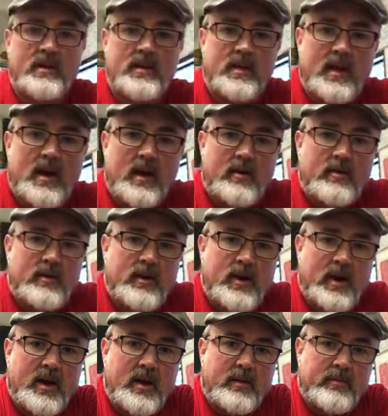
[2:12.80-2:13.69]
the outer
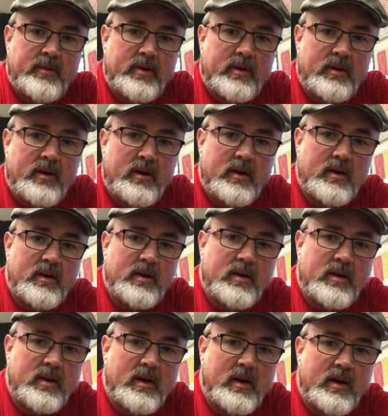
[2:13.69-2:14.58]
diameter
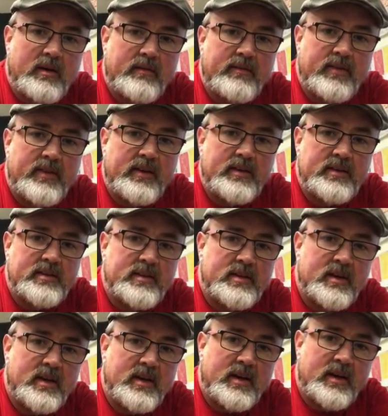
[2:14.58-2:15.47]
of
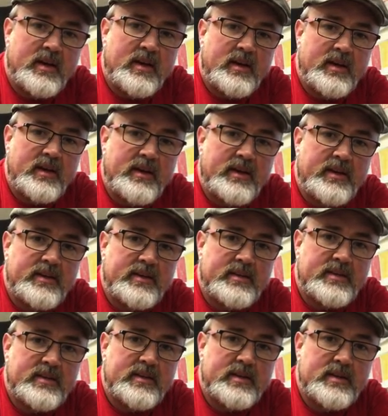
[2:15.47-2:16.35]
this
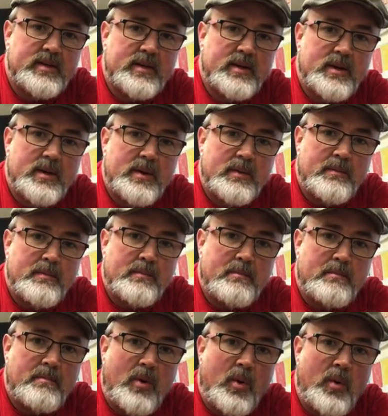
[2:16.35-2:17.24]
is
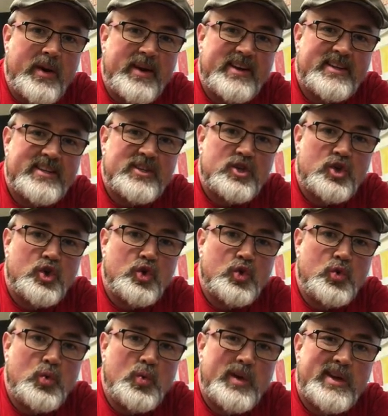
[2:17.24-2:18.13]

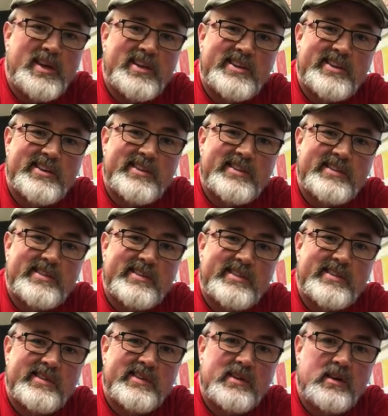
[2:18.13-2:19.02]
0.2 inches,
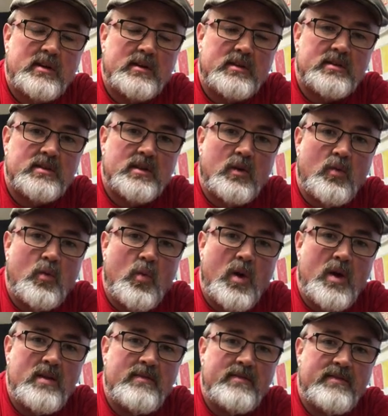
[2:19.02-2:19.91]
so
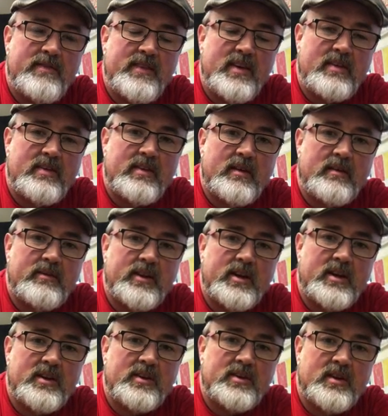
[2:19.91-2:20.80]
one-fifth of
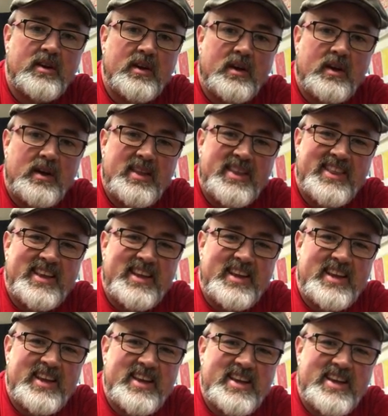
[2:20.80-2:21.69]
an inch
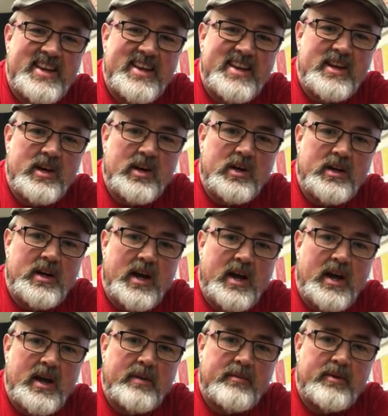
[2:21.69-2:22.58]
inner
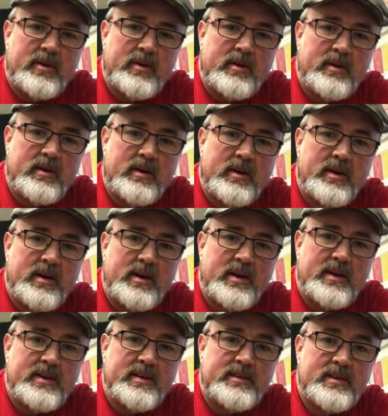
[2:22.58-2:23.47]
diameter
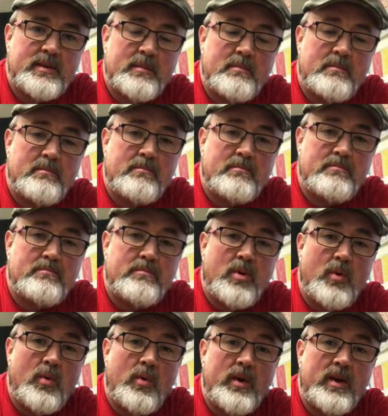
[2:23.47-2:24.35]
is
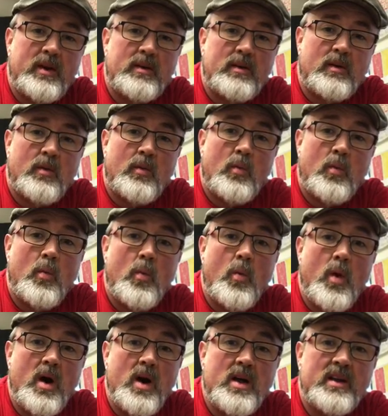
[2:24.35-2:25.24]

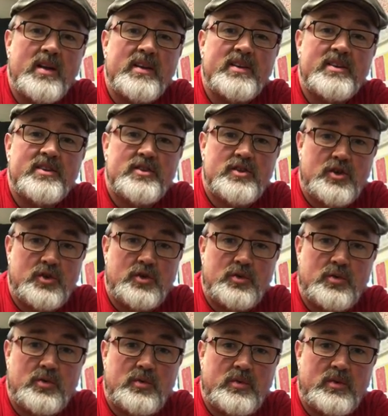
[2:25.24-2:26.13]

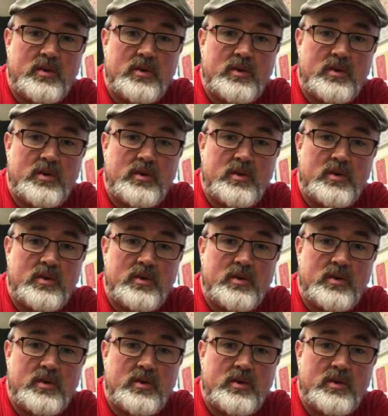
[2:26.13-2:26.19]
0.12.